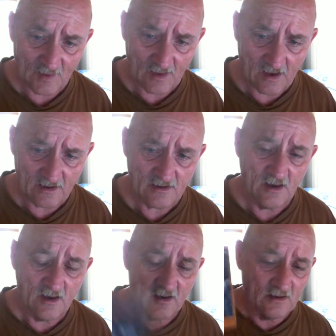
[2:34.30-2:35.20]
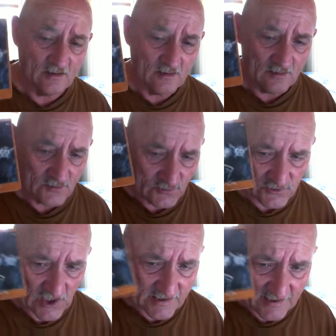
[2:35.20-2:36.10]
Okay? So
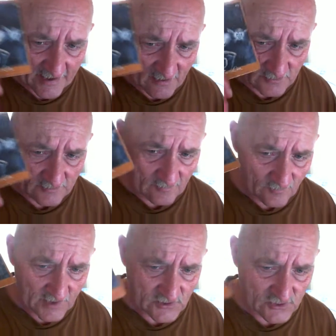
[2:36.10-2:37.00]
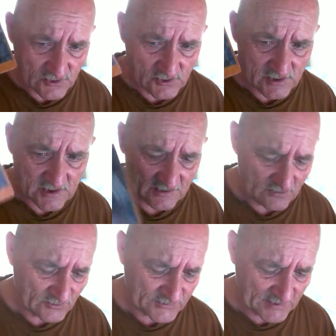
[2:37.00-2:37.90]
check it out. Make sure you get
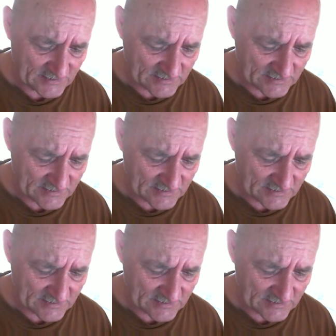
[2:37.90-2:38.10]
those things